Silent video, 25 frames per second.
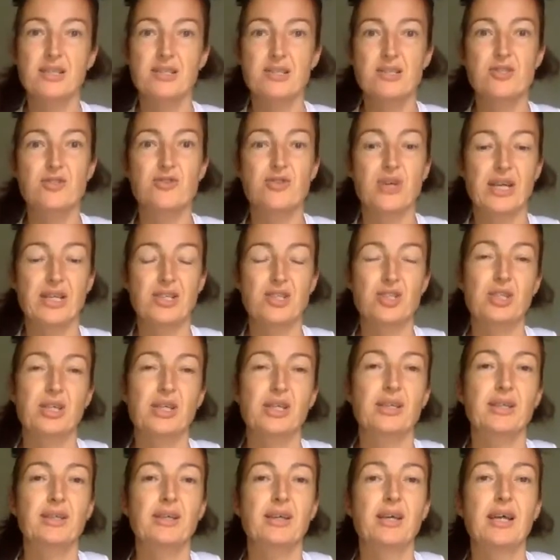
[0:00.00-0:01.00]

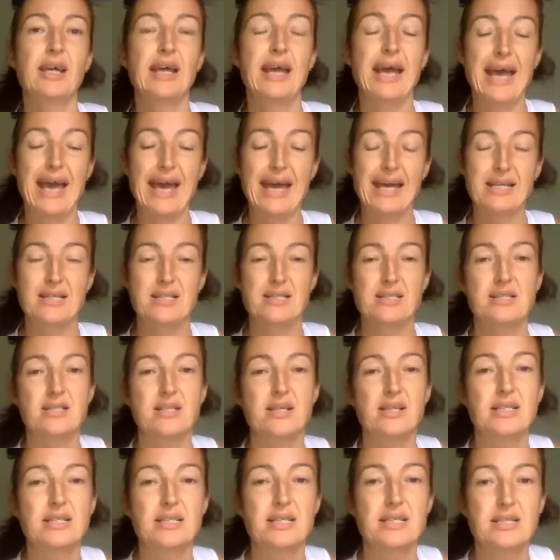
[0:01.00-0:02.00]
stretching
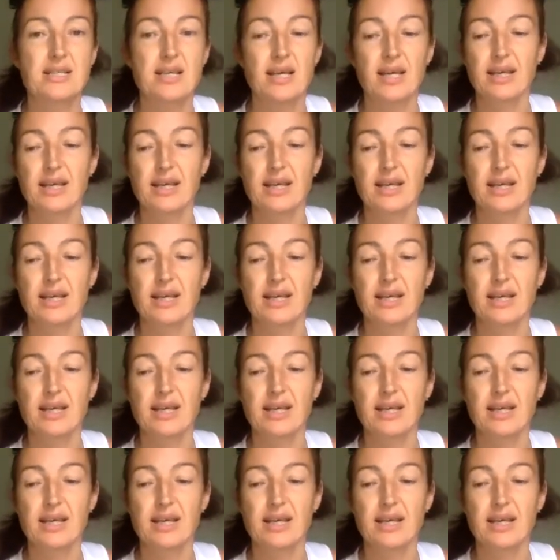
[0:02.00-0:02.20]
exercises.